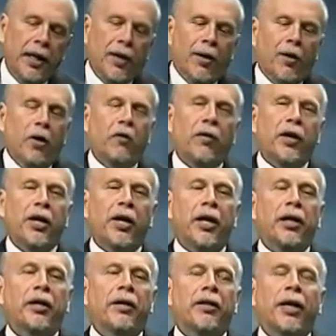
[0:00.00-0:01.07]
Over the
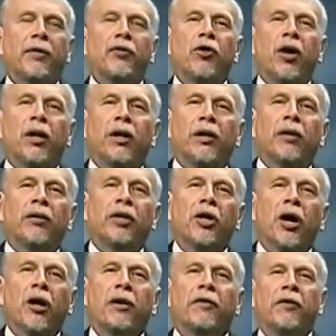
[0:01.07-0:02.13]
years, I've drawn a little
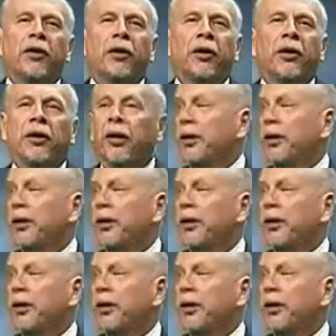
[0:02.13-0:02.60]
chart for